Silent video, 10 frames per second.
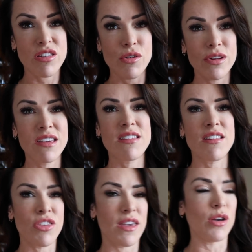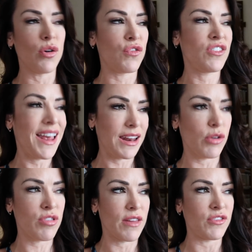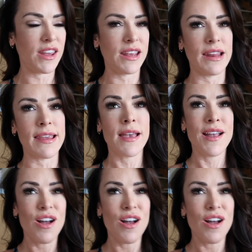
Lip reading: So it is a thing of telling yourself daily,